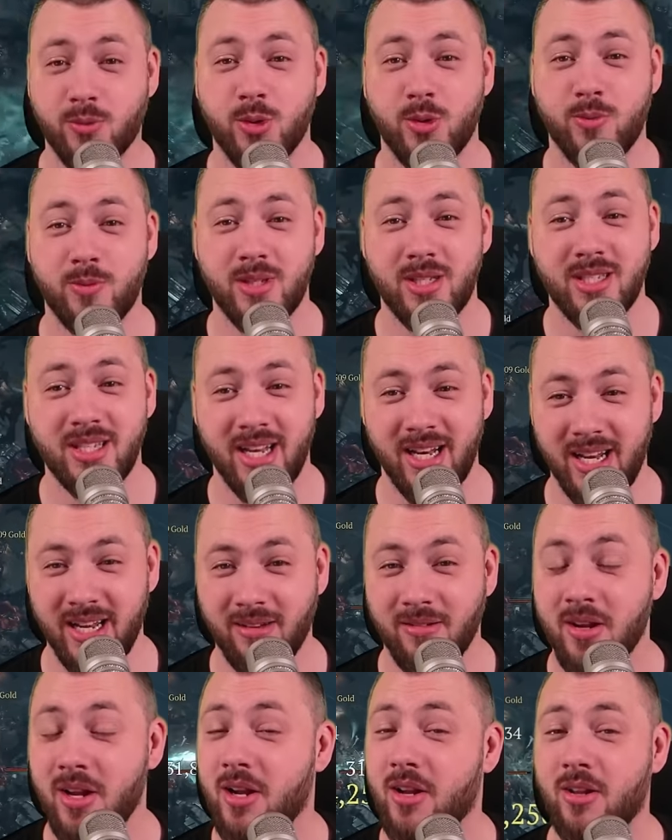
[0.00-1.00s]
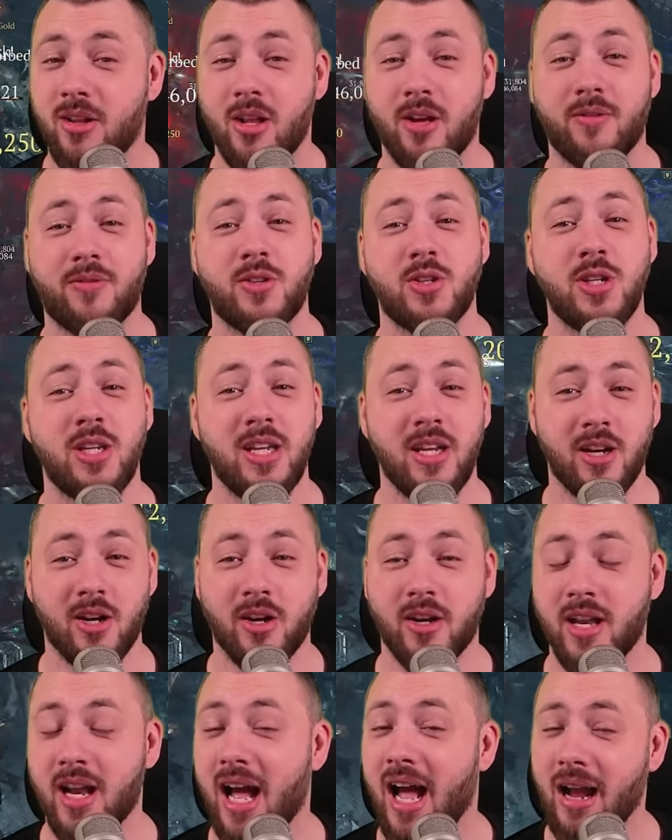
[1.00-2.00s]
room sitting? Love to hear
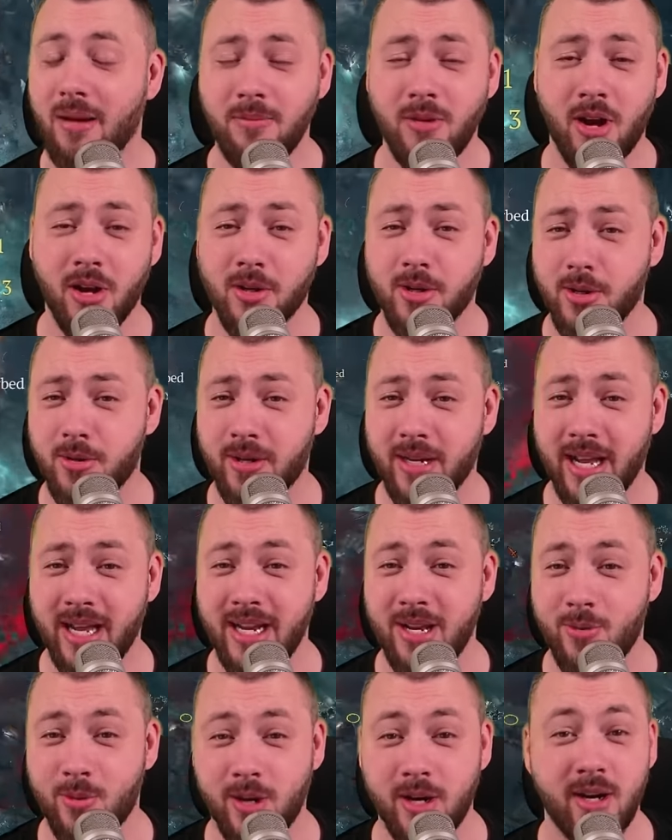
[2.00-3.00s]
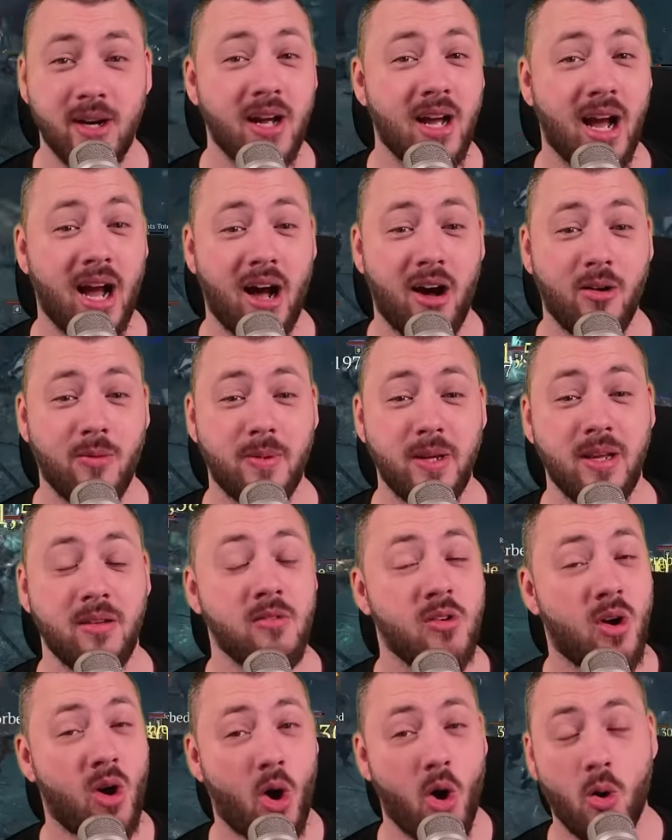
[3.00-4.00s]
it. I'm not going anywhere. I'll be
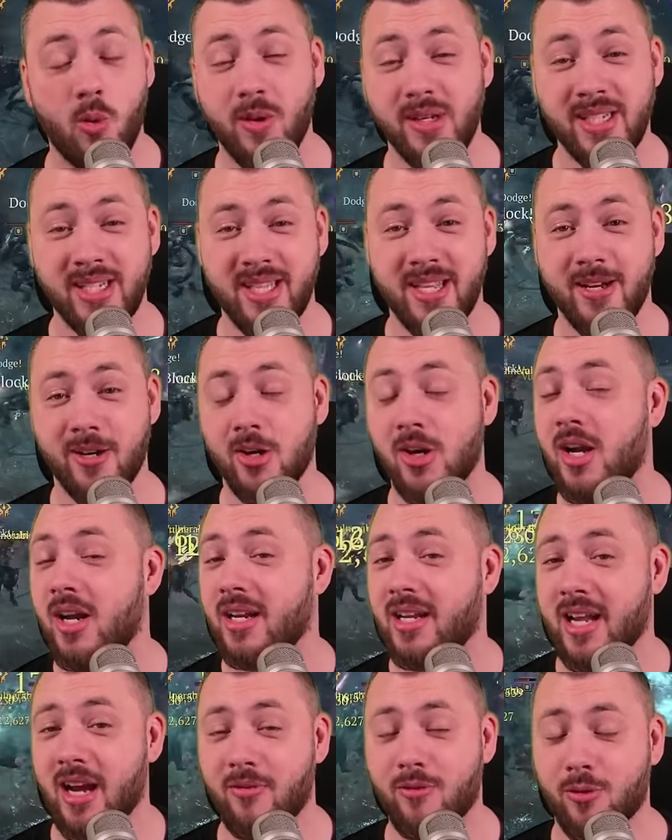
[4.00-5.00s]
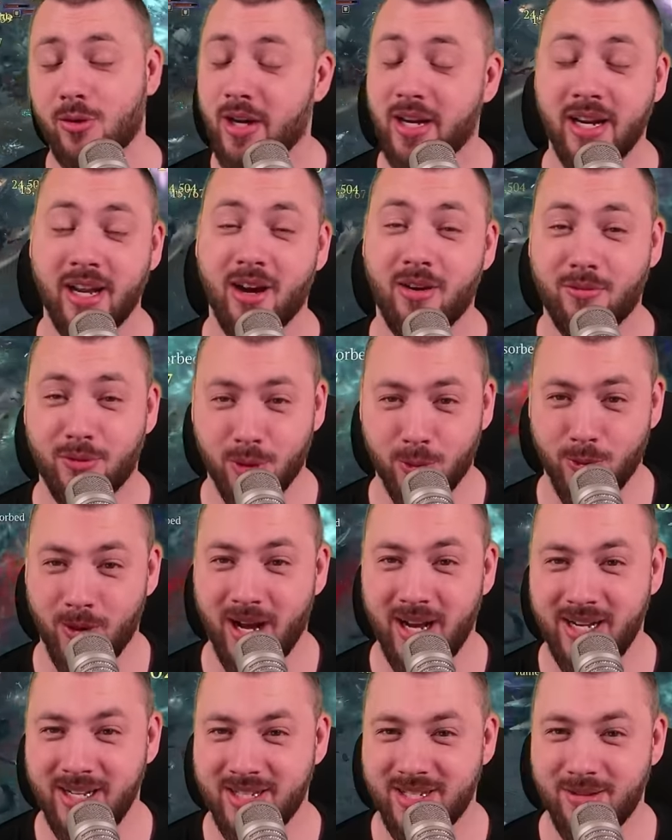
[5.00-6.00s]
always there covering a
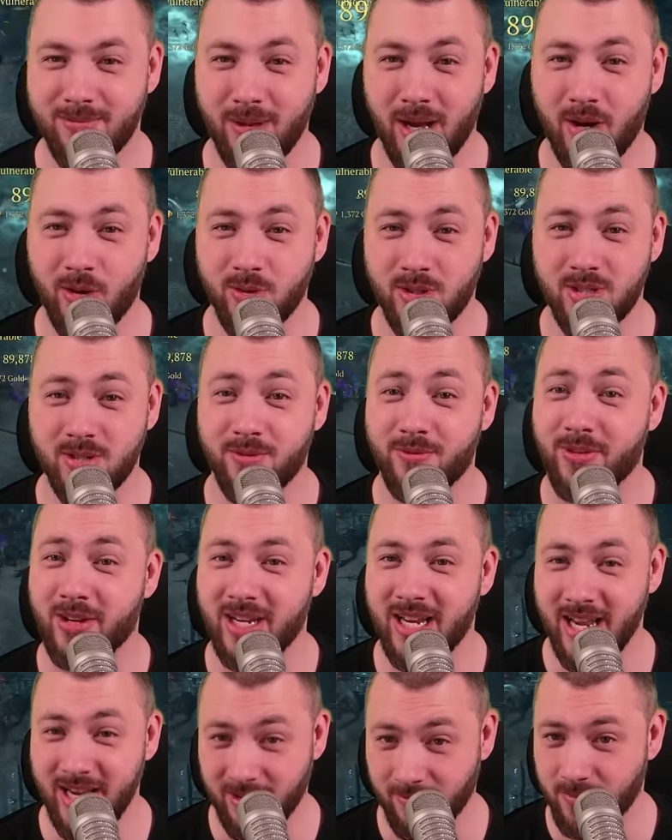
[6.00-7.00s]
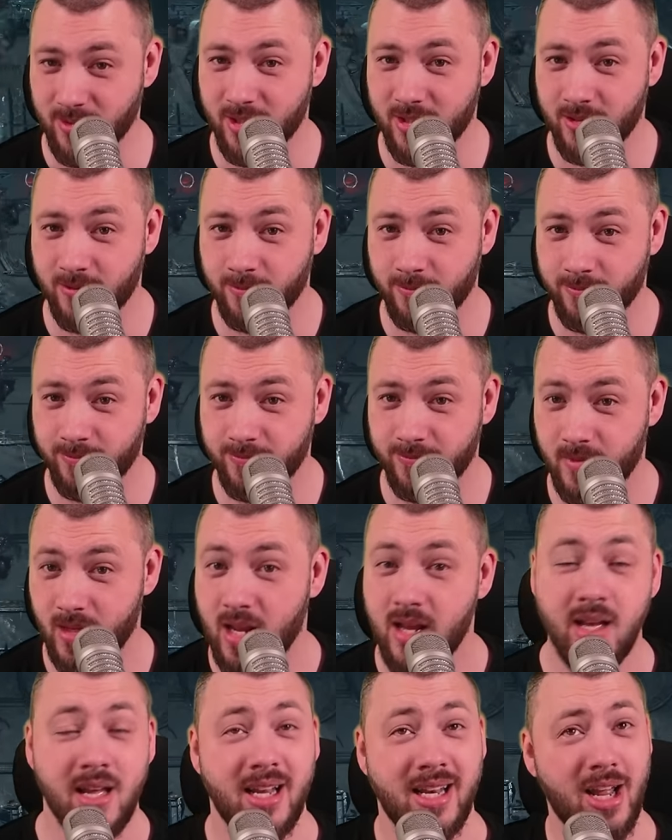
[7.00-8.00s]
variety amounts of games.
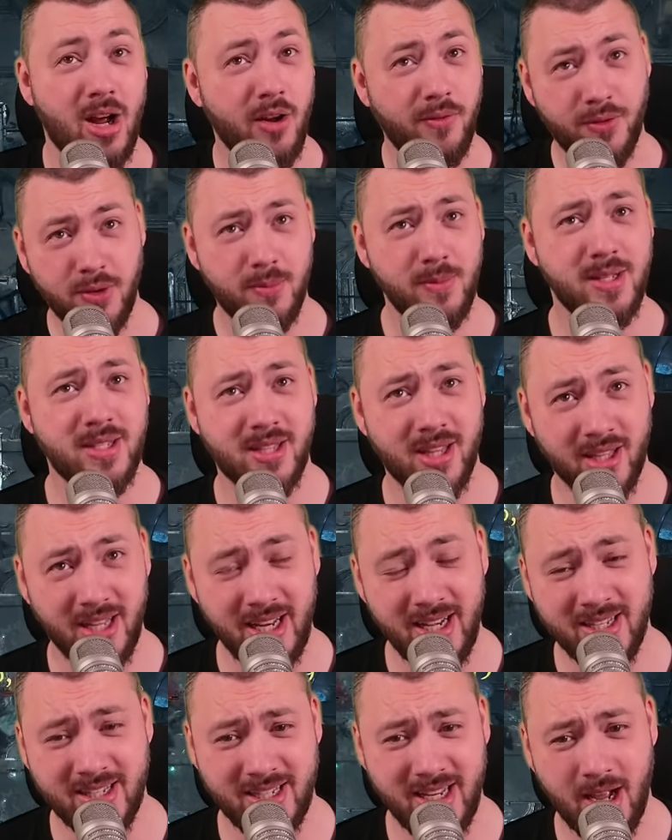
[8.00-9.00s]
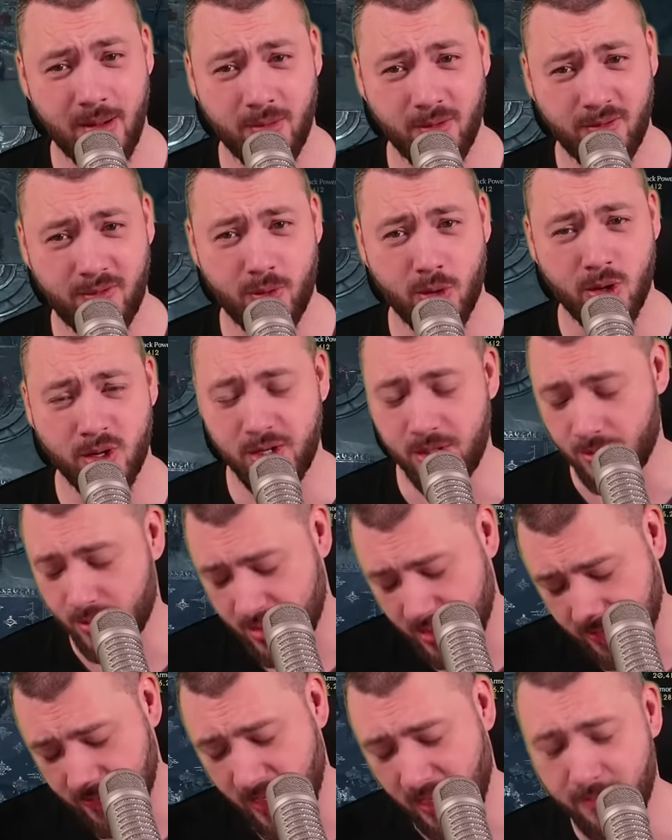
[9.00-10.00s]
Now, if you missed the latest Diablo 4
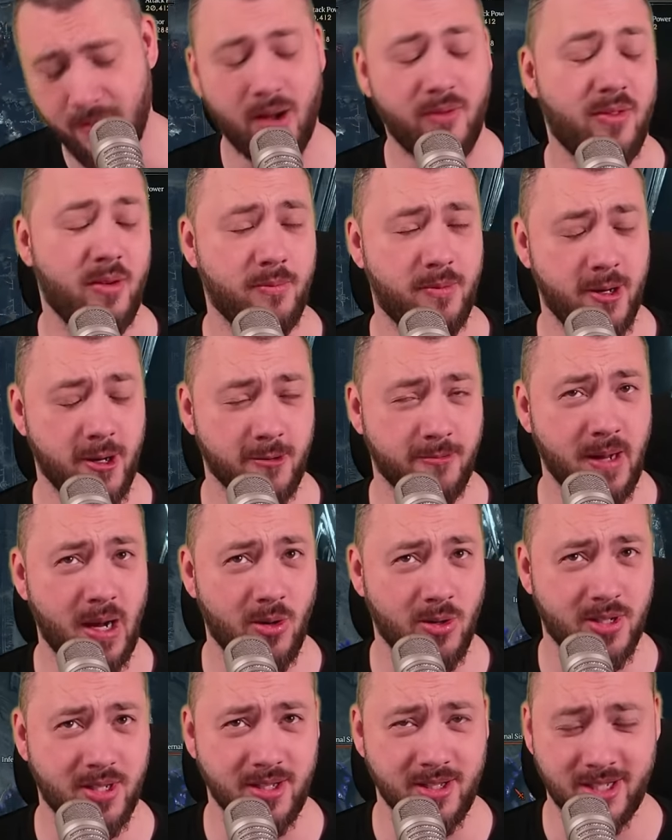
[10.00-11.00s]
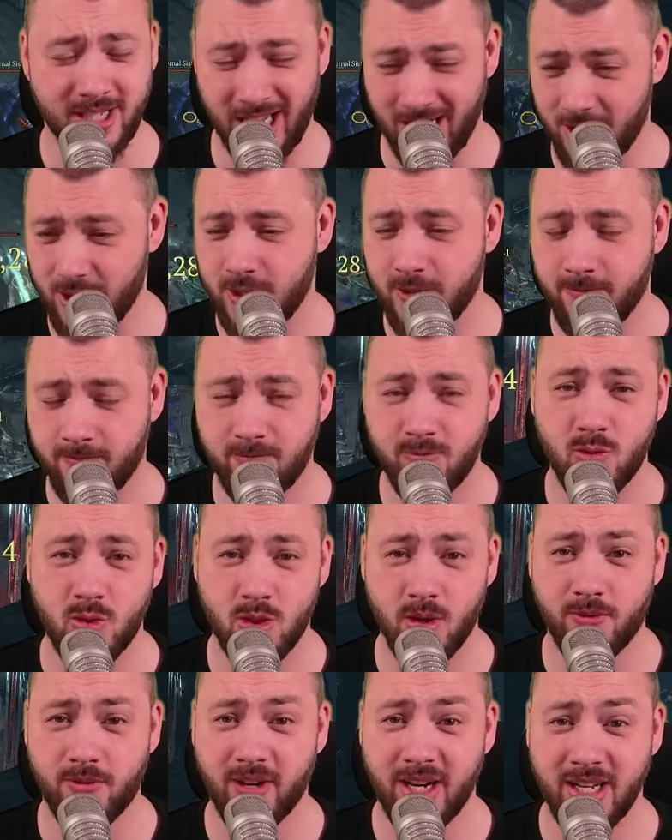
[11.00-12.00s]
news about Vampiric Powers and such,
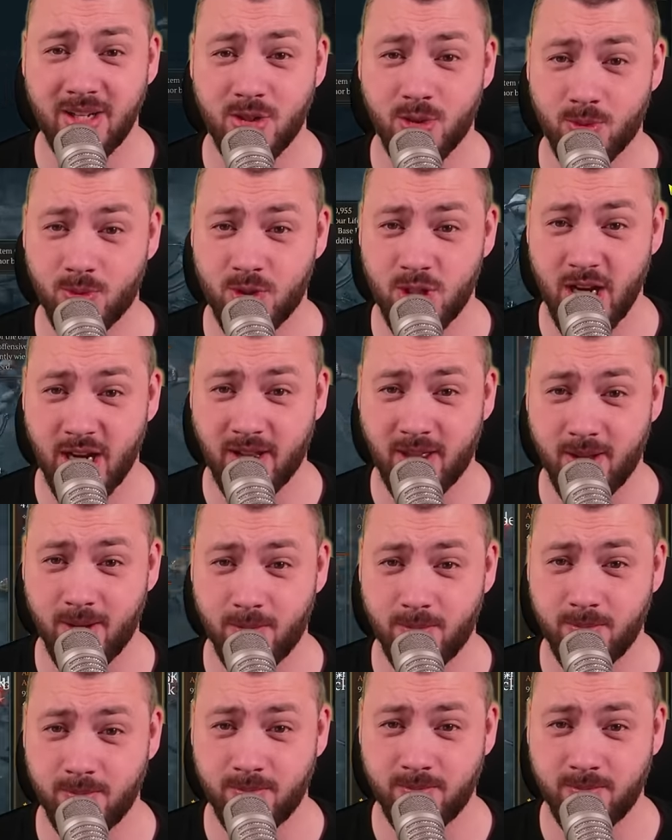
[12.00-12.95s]
don't forget to check them